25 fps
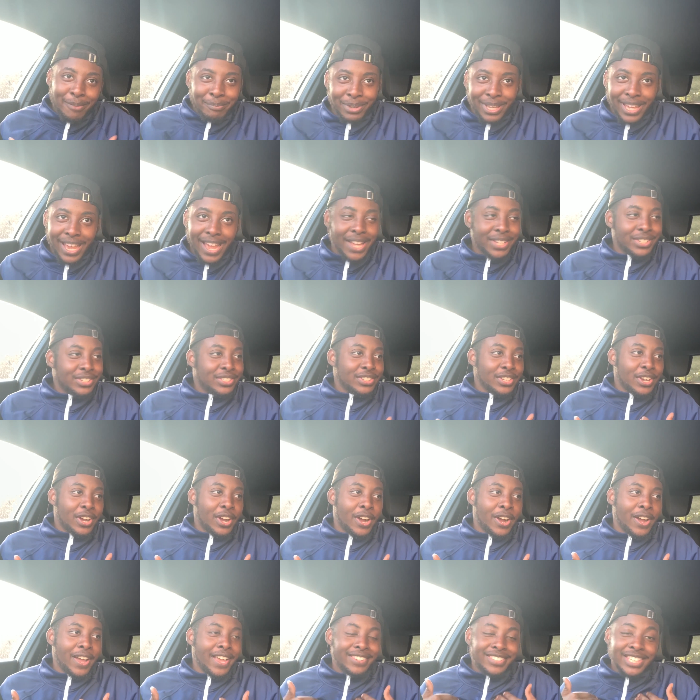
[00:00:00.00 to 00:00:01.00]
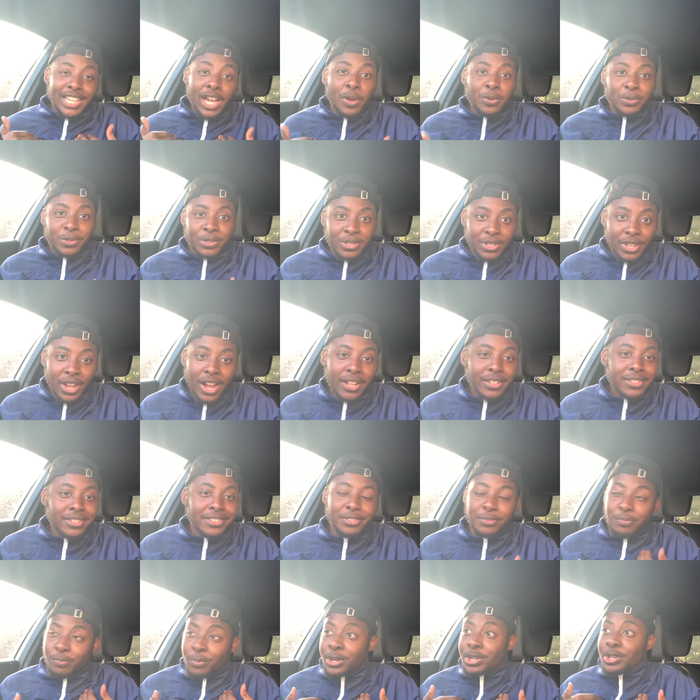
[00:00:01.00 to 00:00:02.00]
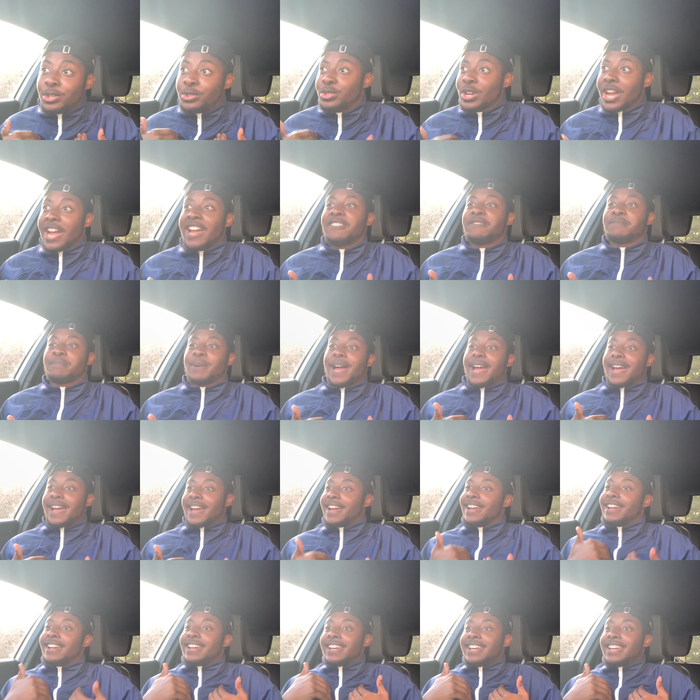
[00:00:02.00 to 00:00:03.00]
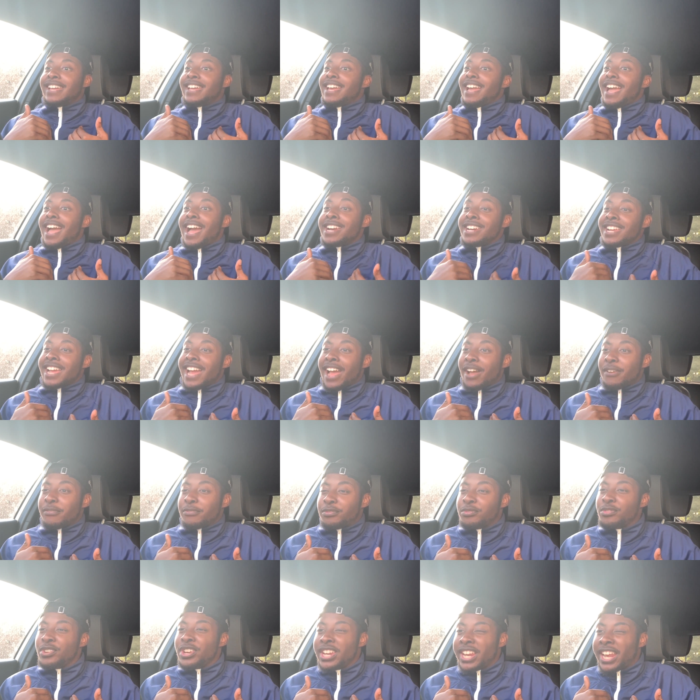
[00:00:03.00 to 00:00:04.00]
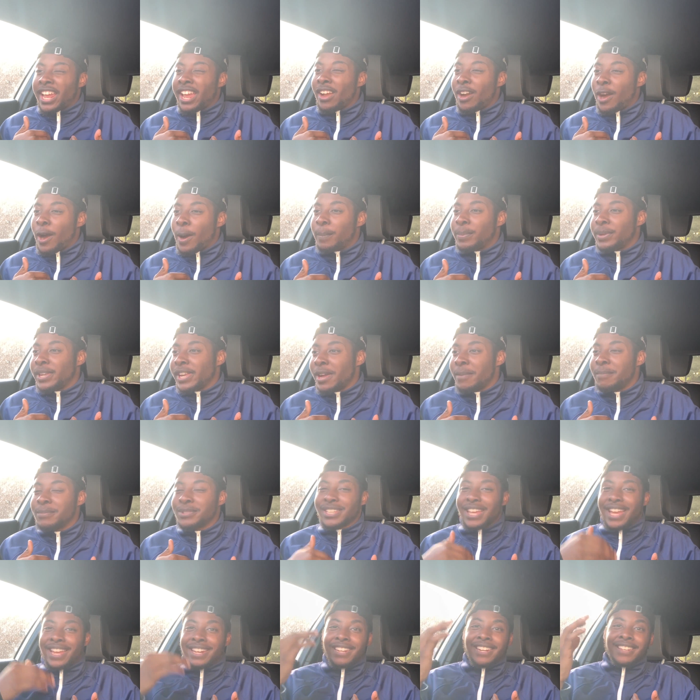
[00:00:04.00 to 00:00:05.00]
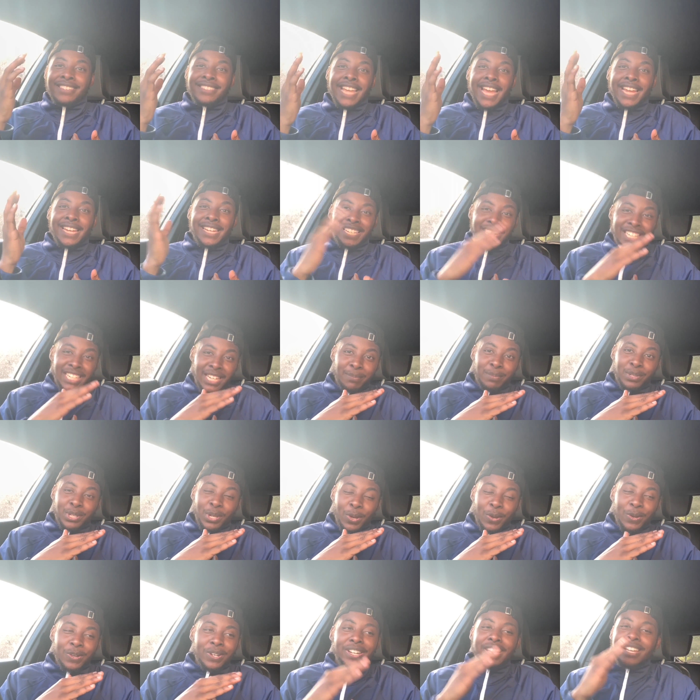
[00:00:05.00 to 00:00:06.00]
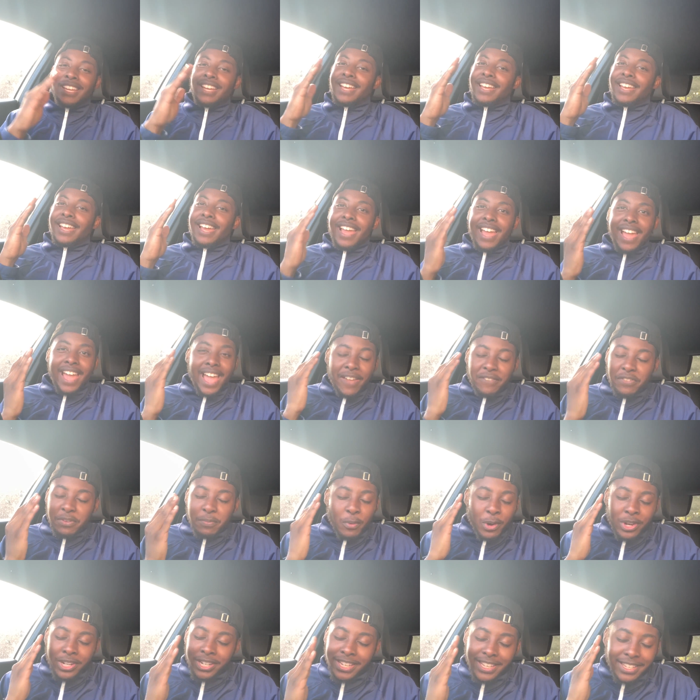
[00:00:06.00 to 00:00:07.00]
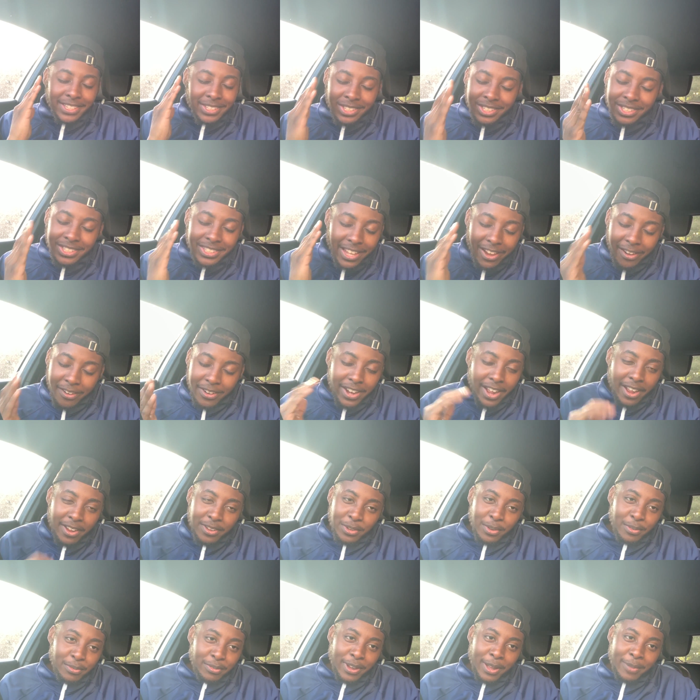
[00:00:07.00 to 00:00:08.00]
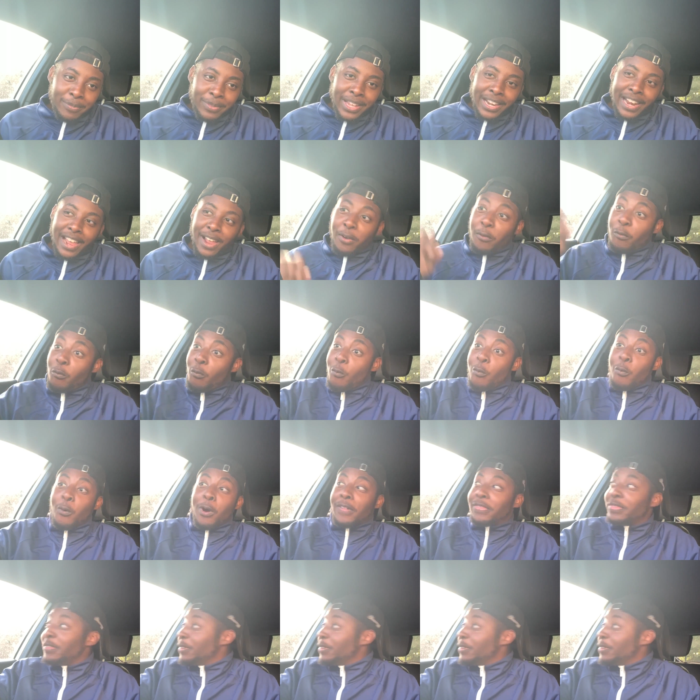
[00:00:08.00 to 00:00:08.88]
gassed. It sounds nuts. When you drive by and you're at 3k RPMs and there's that deep tone, everybody is staring at you, fam. They're like, what